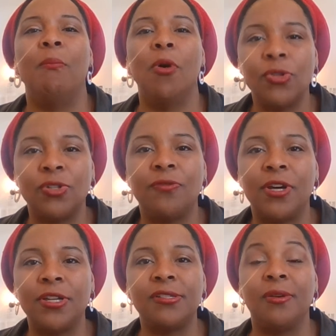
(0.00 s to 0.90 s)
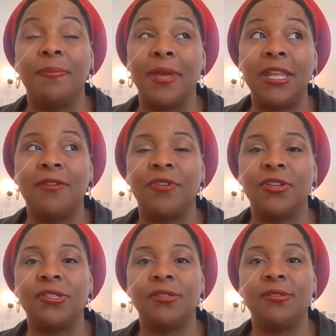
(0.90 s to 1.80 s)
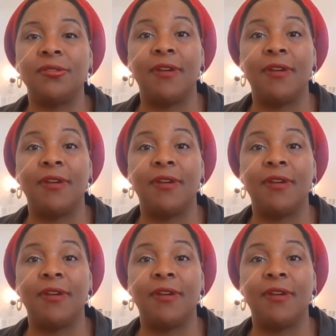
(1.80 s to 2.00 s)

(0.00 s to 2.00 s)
Most of us or many of us